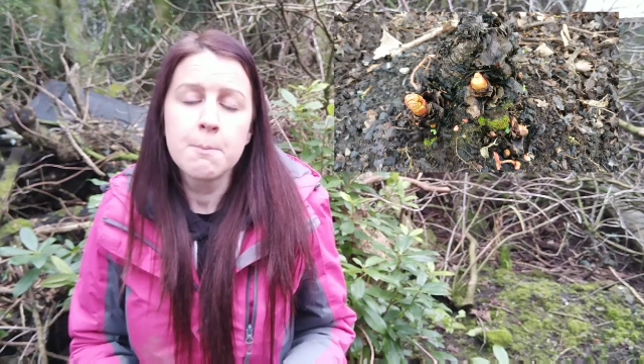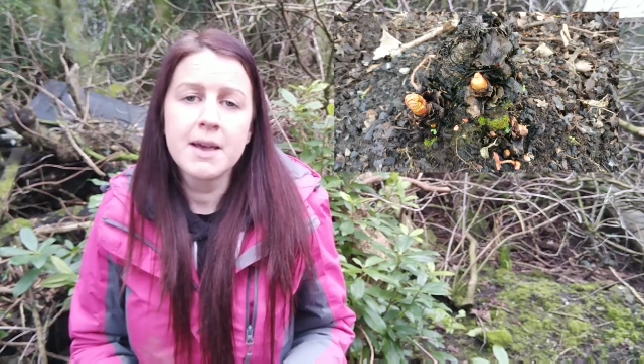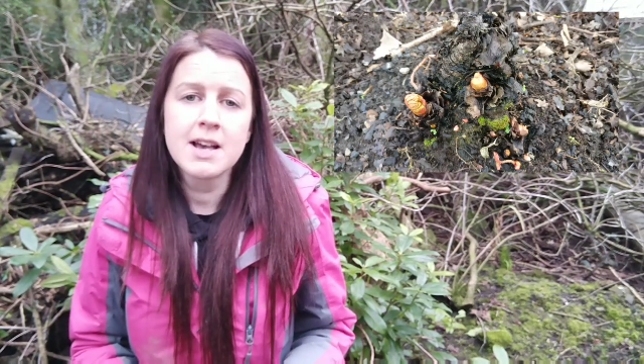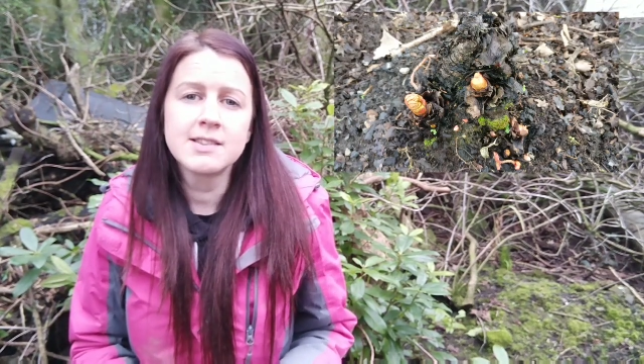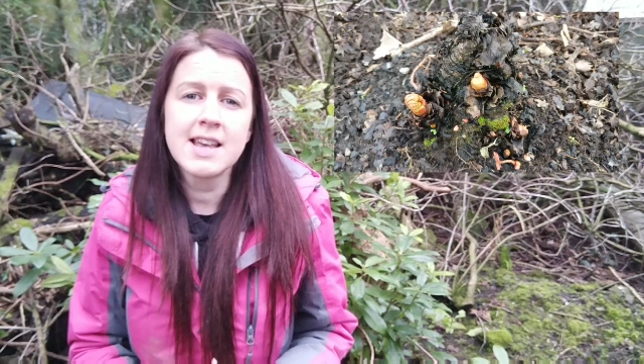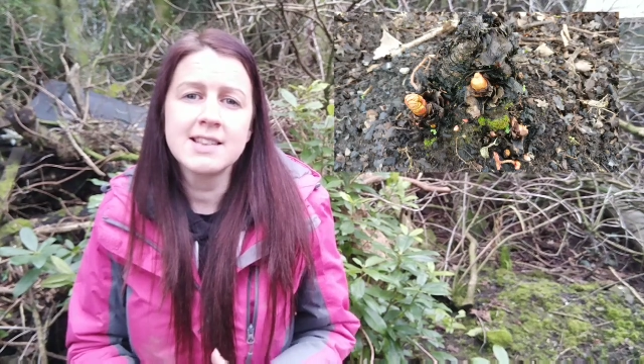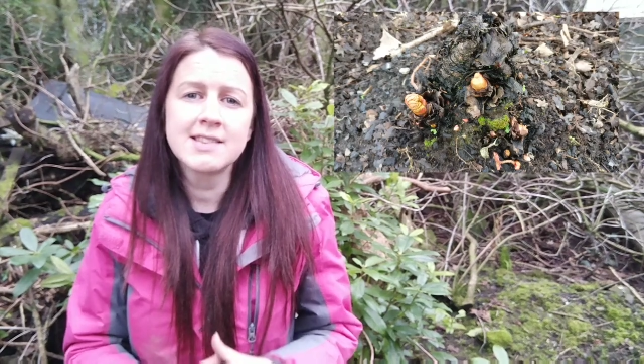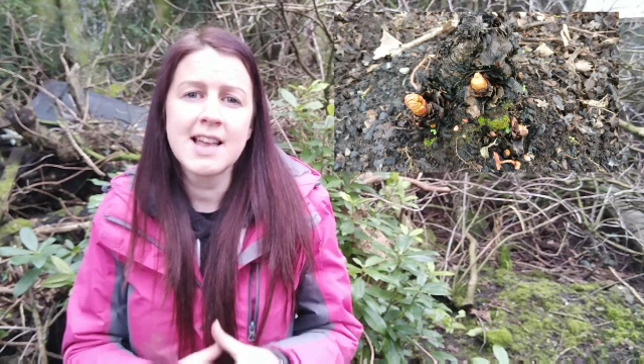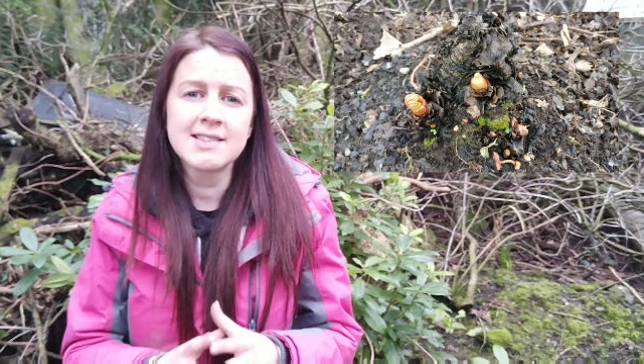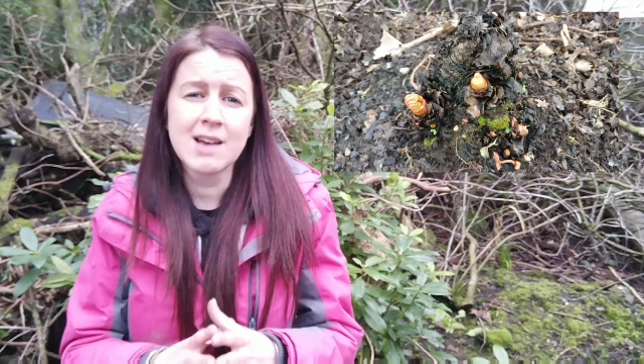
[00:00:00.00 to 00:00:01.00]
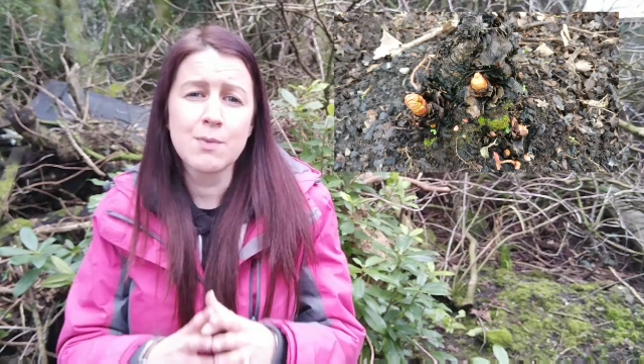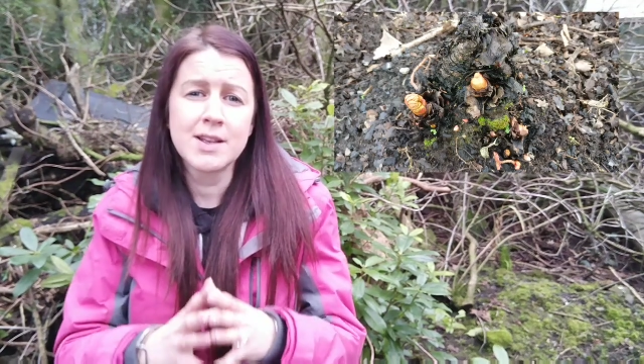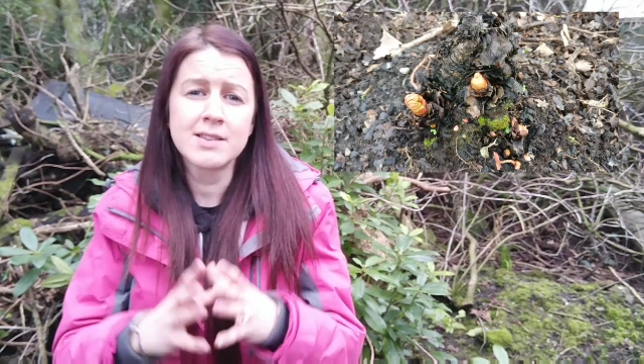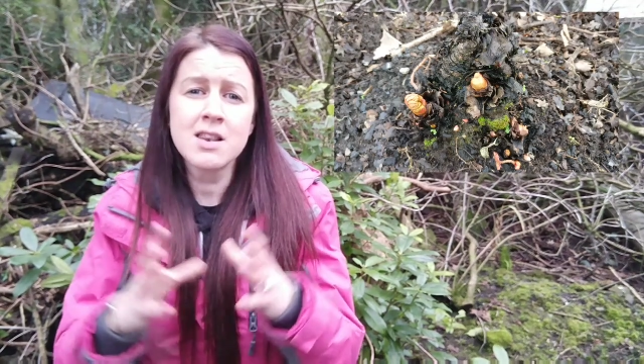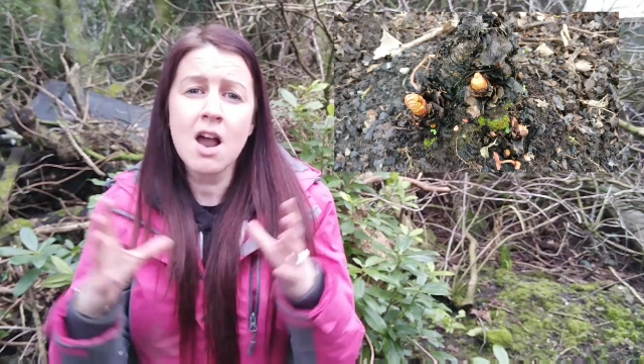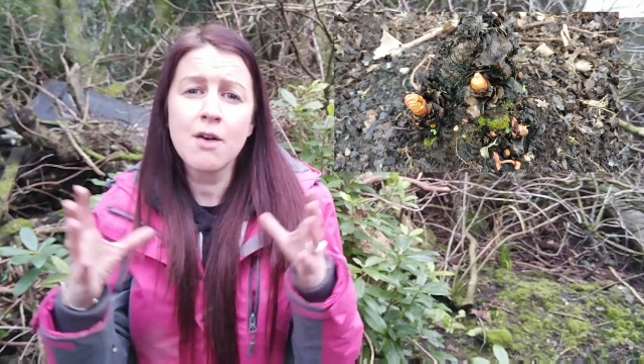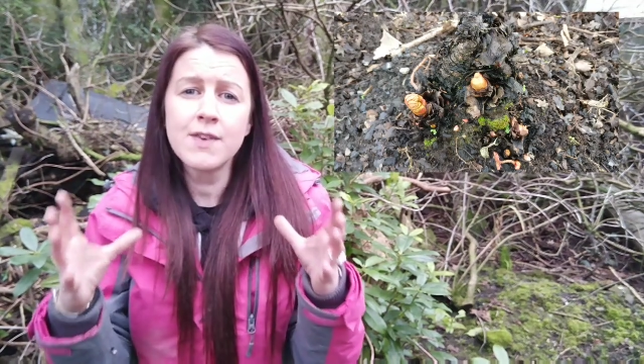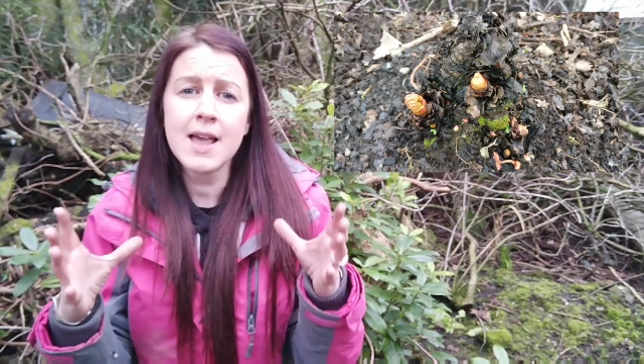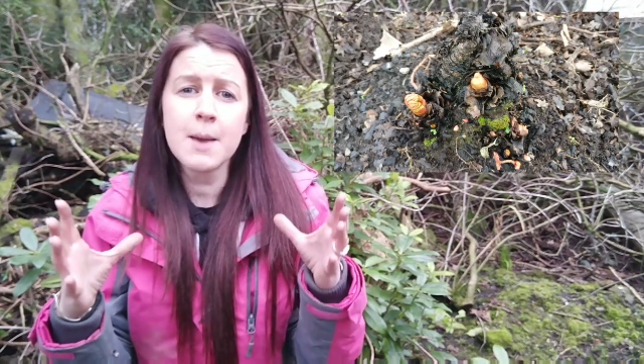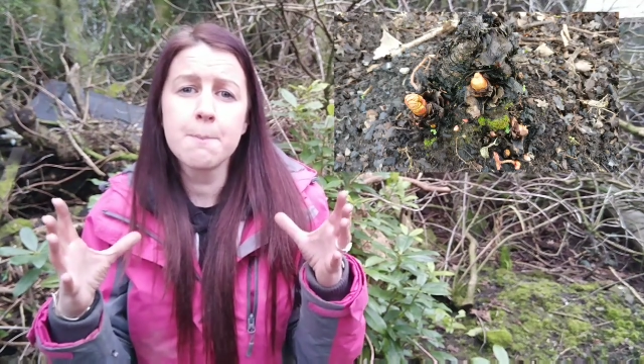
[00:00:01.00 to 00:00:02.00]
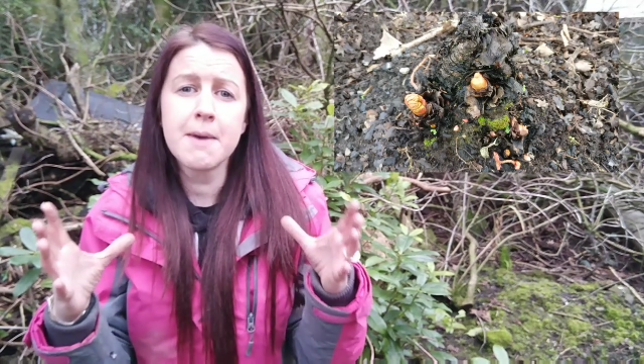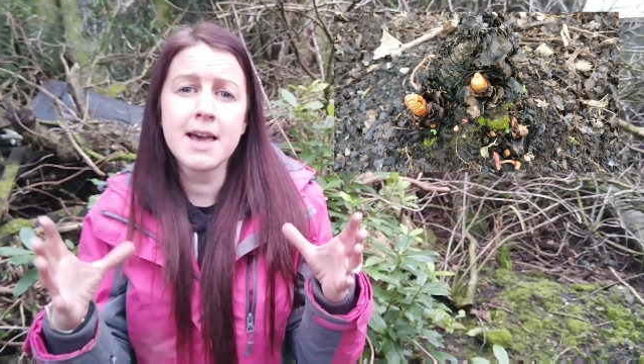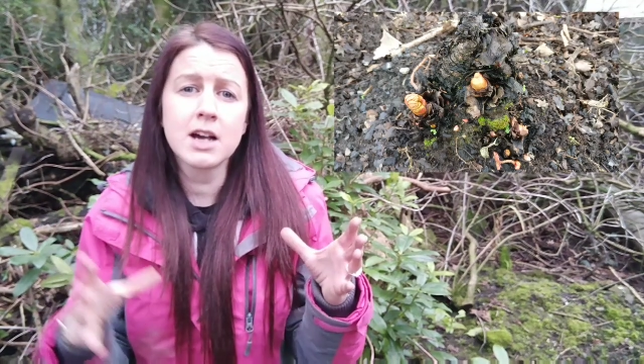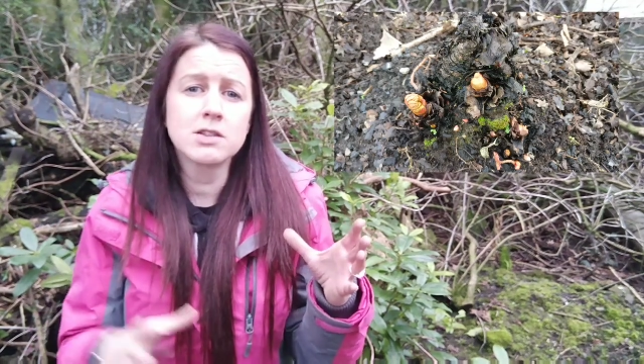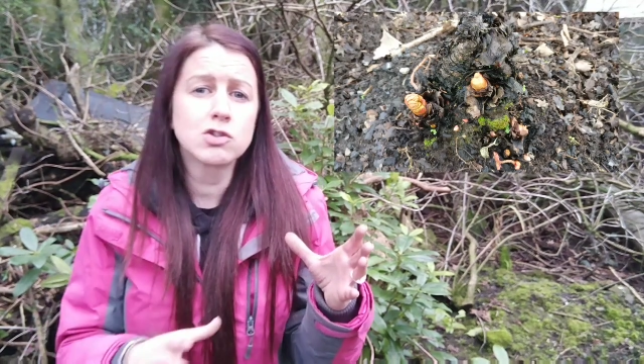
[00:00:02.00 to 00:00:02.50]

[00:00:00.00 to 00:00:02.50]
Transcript: because it sends out these lovely big